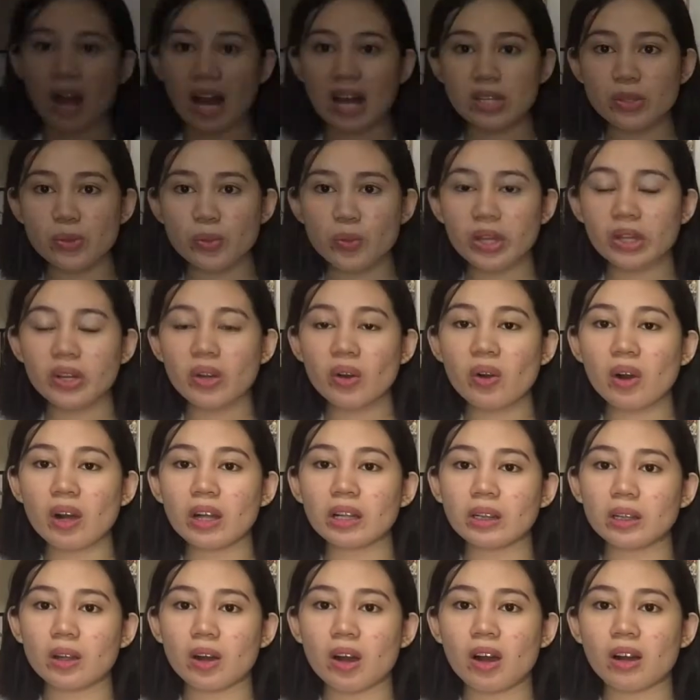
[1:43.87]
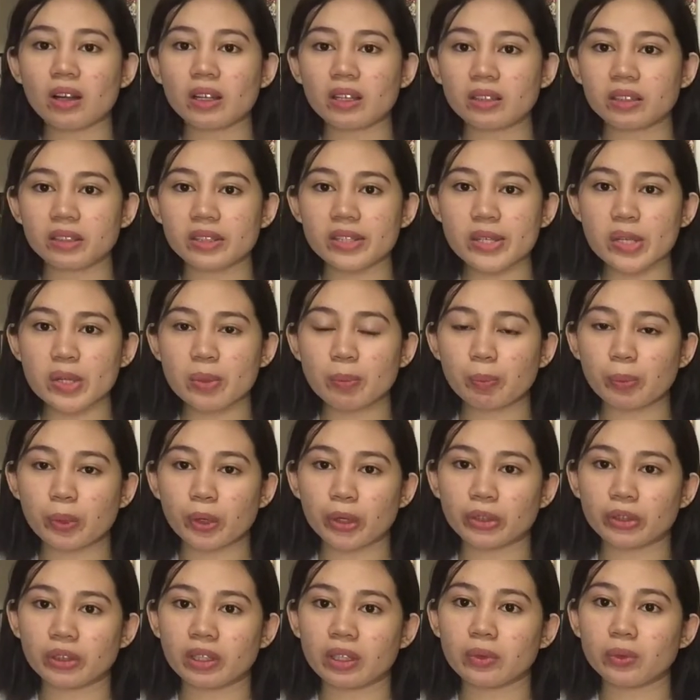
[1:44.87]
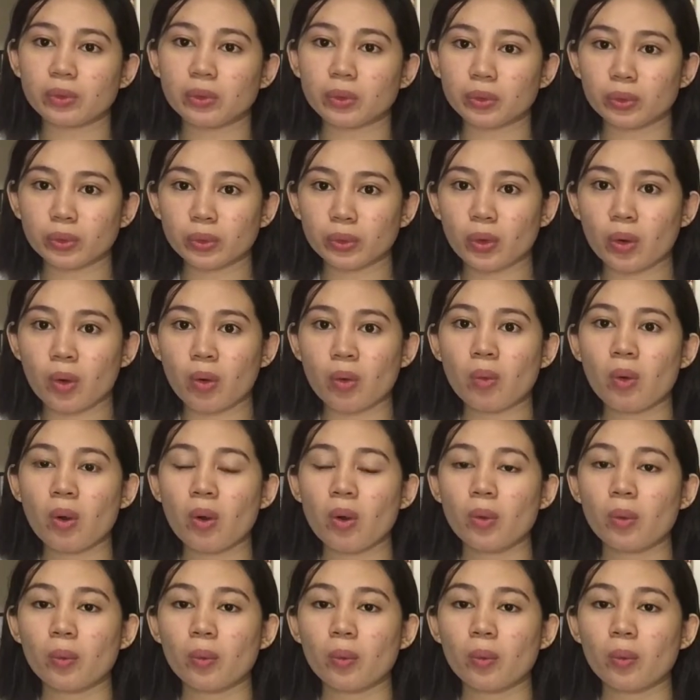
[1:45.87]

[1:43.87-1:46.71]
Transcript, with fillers: as we go along, it is important to know